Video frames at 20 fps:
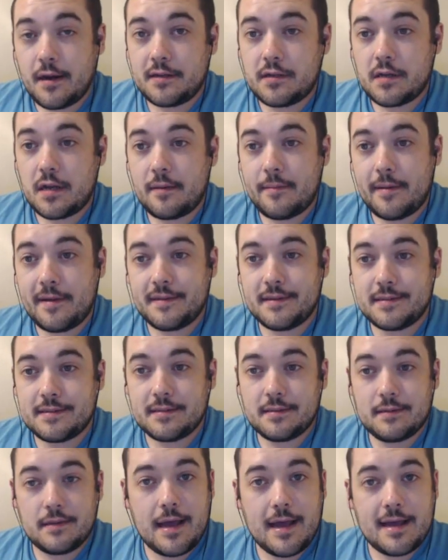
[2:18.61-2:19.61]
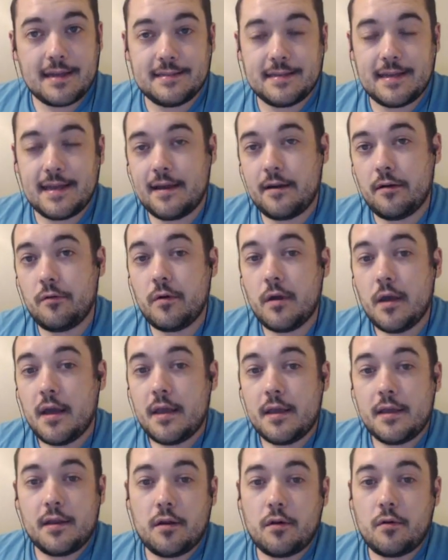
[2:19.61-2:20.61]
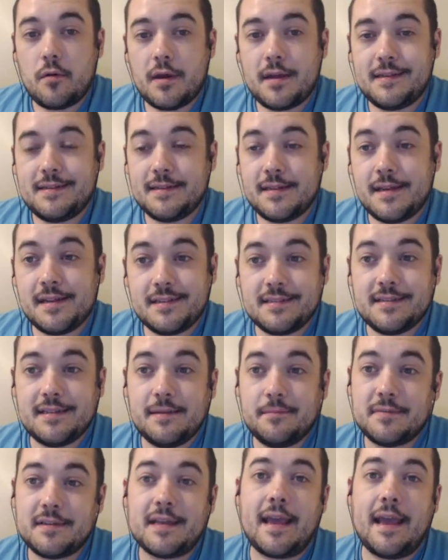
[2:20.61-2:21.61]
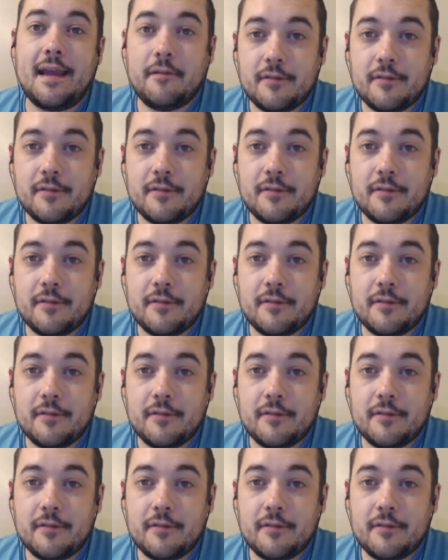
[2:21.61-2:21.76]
I talk about this a lot, how, it just seems like